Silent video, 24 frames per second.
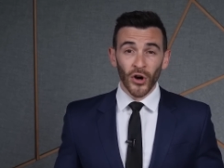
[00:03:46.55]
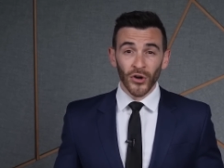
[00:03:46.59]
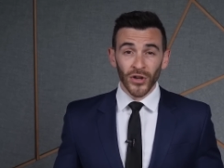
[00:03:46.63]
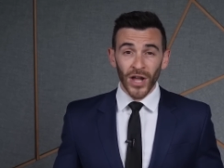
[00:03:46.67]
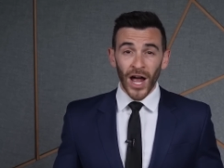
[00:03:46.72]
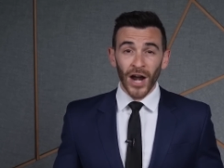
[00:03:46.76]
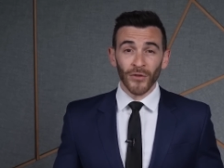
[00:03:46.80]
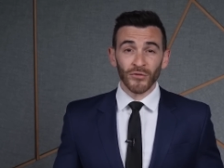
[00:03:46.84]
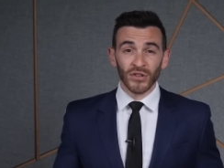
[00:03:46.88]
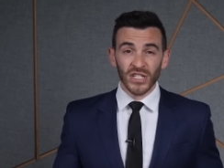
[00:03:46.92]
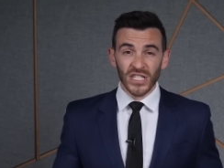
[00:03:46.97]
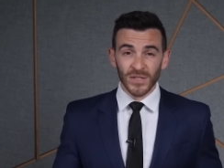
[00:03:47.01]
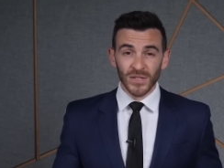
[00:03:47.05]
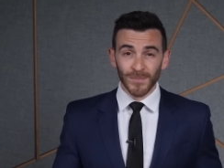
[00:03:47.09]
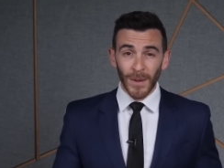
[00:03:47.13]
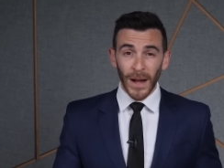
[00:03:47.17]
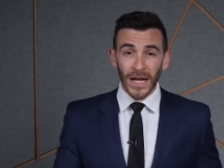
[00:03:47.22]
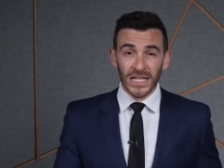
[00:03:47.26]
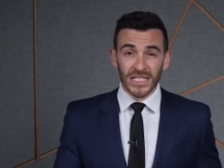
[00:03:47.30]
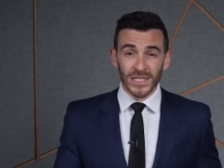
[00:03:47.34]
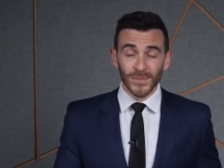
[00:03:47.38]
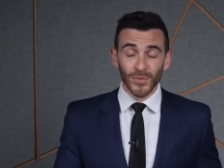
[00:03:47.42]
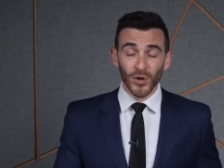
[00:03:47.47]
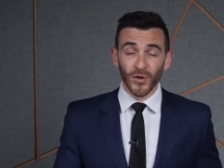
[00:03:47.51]
are not
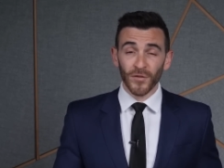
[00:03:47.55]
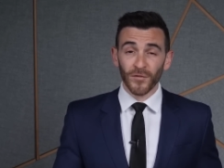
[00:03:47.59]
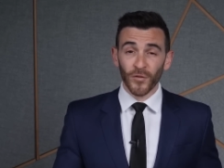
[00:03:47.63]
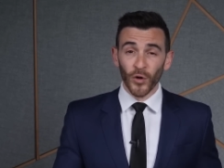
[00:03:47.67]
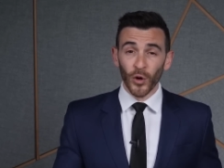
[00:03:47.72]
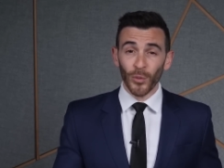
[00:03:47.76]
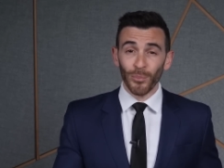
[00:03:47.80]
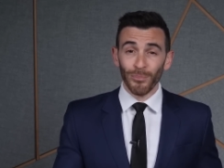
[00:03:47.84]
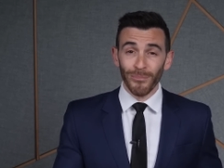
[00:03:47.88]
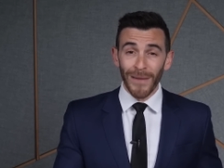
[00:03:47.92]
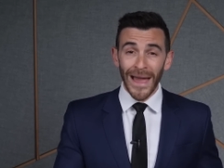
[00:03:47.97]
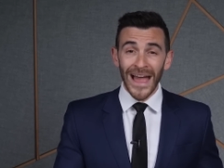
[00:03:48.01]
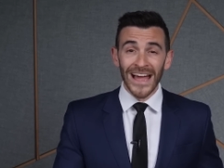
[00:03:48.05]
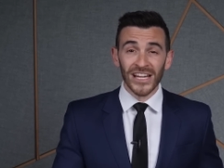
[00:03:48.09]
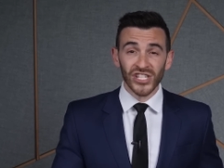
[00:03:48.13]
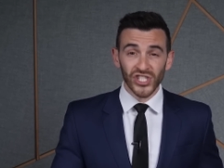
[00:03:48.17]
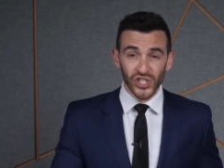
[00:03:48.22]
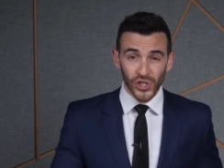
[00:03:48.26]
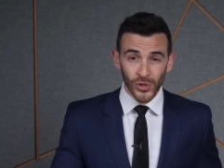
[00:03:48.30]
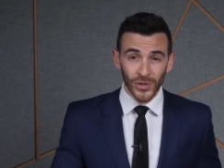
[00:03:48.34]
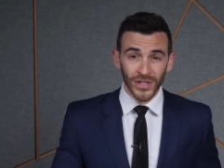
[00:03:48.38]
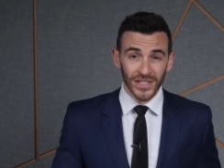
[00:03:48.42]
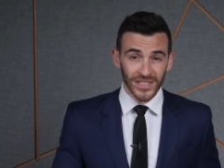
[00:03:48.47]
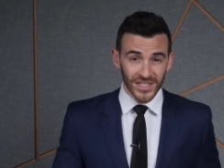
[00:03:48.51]
responsible for mass
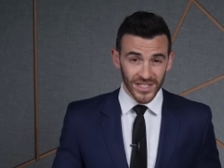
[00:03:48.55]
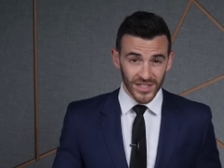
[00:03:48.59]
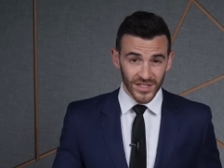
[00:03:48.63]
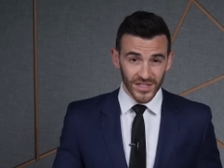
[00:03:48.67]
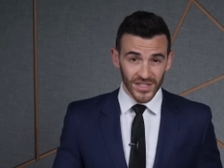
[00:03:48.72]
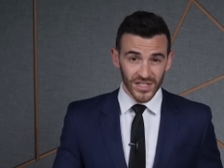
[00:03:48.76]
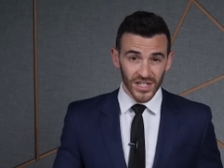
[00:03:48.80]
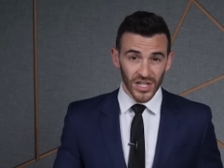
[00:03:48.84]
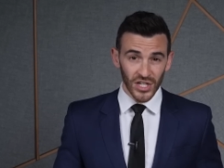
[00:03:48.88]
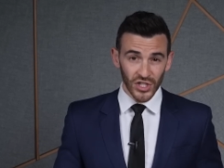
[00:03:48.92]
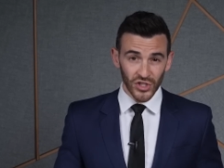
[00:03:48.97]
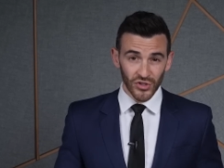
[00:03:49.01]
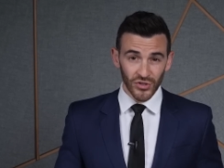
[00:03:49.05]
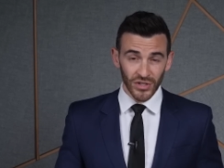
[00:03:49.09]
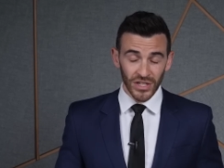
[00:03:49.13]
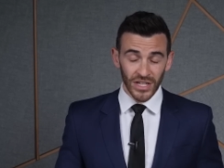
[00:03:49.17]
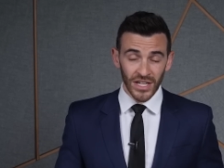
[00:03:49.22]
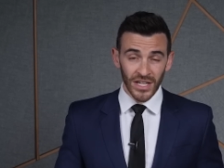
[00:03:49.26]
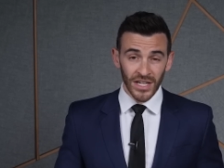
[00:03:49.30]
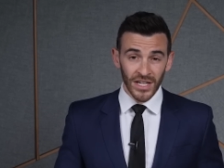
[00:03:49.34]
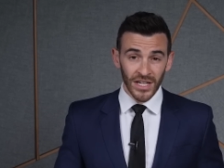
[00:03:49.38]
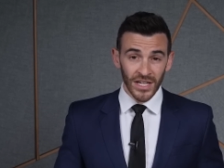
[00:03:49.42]
shootings in this country.